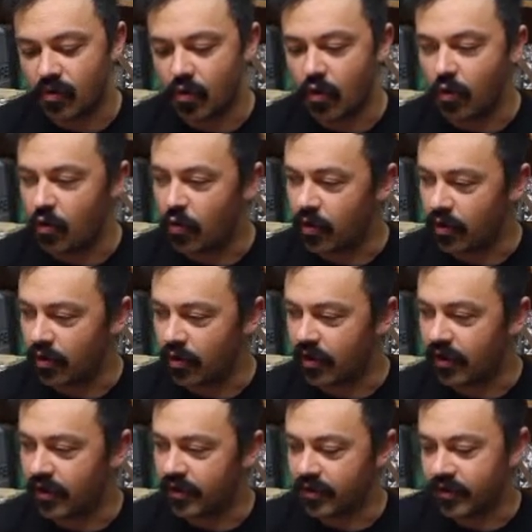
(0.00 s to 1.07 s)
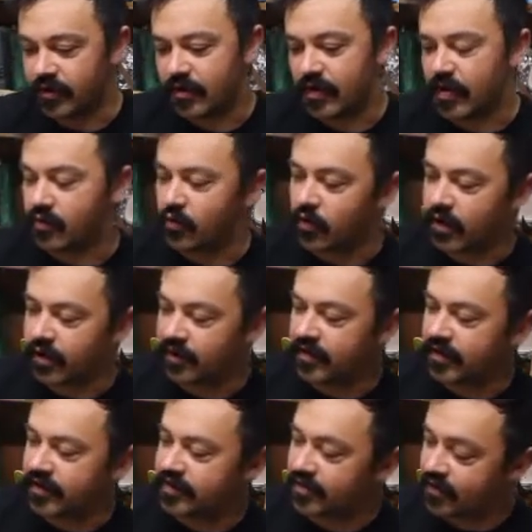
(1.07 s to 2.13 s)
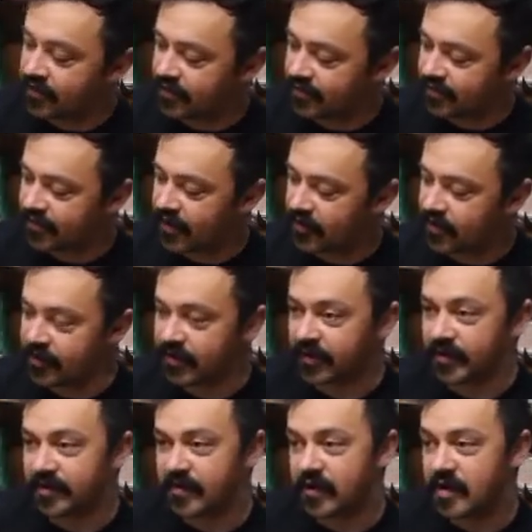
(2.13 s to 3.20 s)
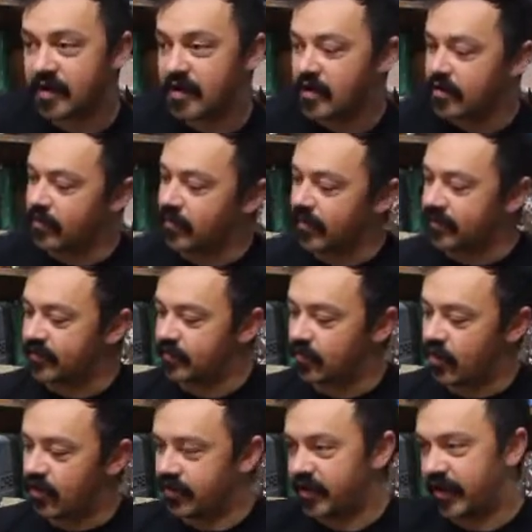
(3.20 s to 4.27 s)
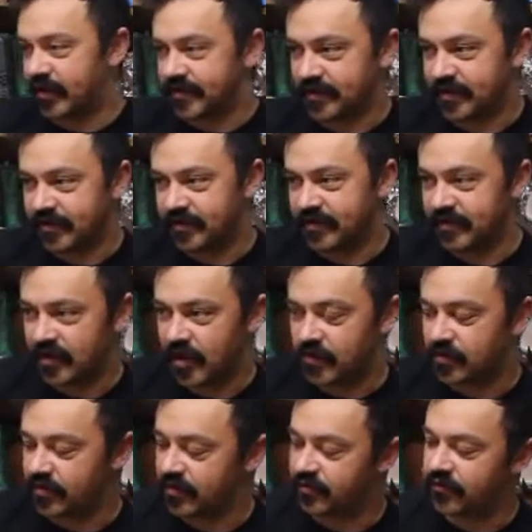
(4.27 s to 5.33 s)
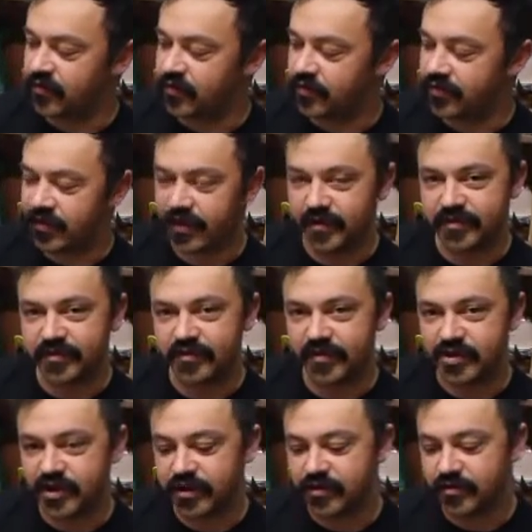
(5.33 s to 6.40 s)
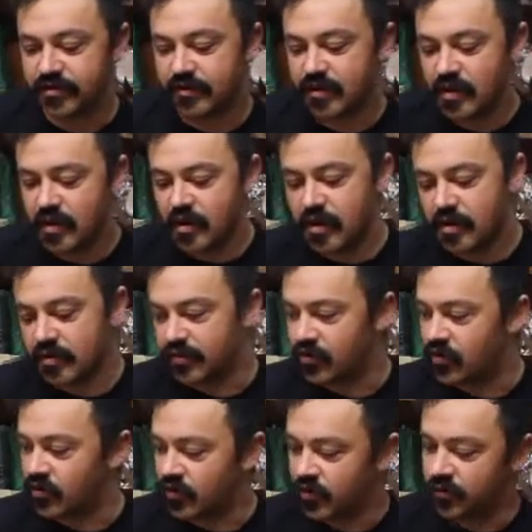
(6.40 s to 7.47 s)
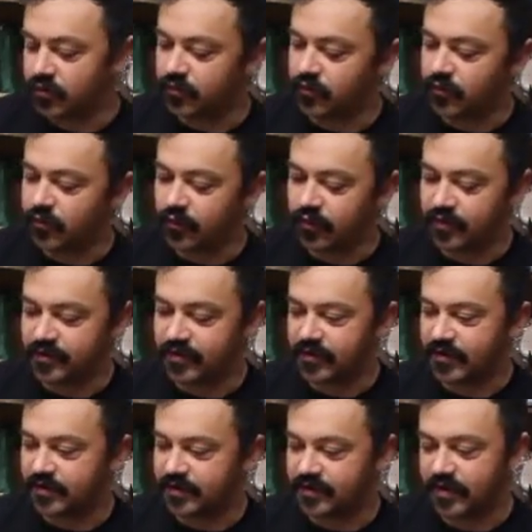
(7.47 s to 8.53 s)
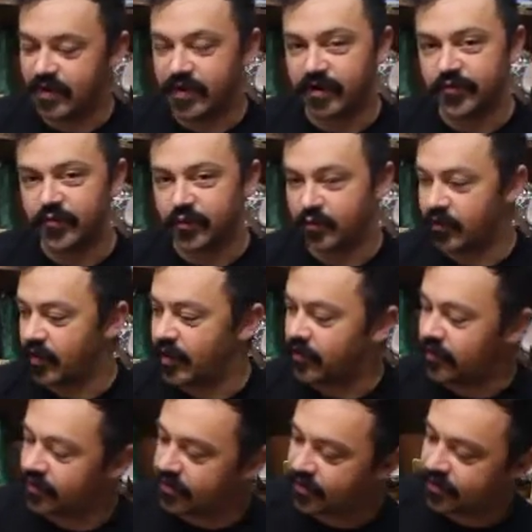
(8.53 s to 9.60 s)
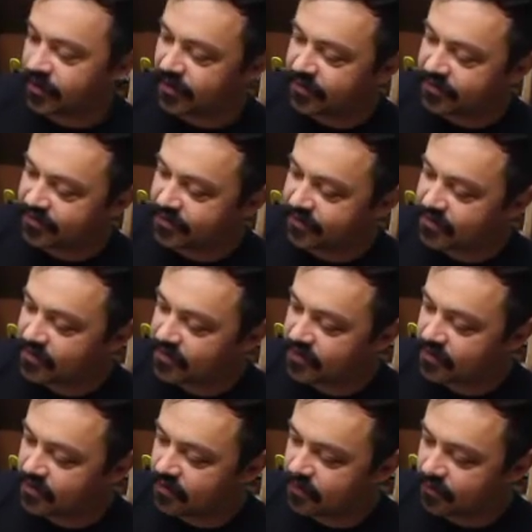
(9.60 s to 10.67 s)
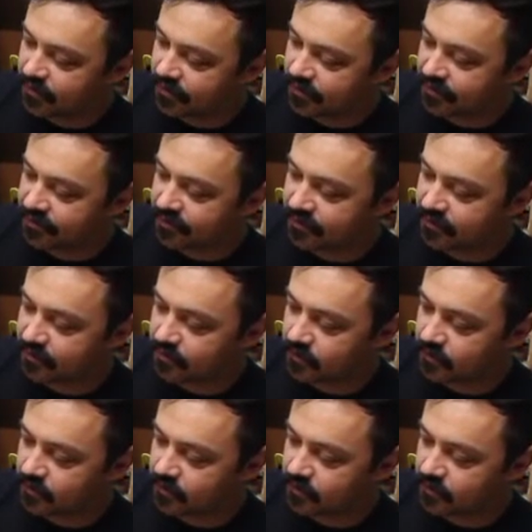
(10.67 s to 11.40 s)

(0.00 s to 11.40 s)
Or when I cut these, I'm going to make small cuts and step to the full size of the channel. So for instance, I have a Gramil that cuts this